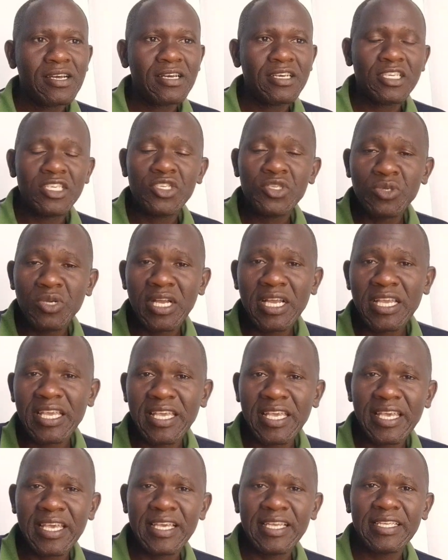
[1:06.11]
sugar
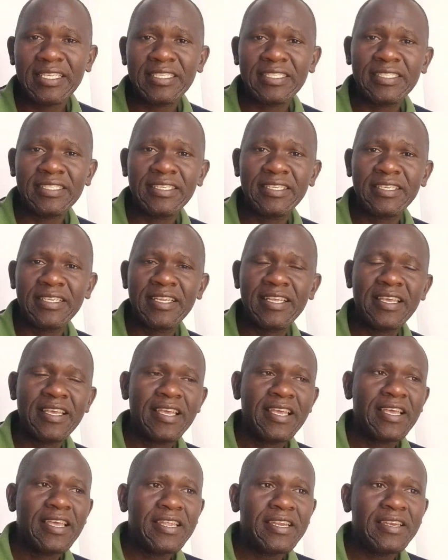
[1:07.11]
cane,
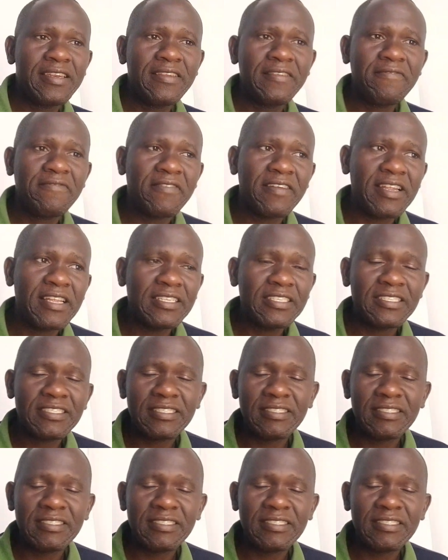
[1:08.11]
different